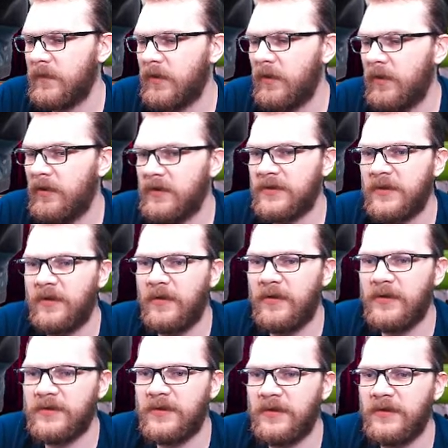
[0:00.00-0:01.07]
Also,
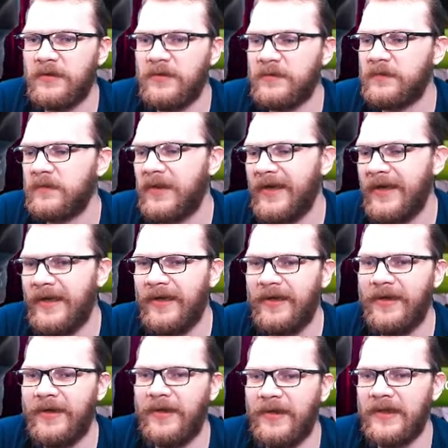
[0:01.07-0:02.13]
also,
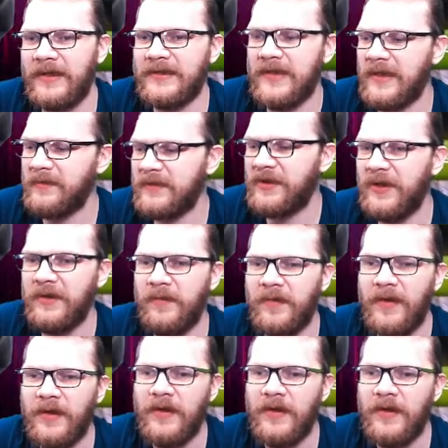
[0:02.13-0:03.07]
earlier in that same stream,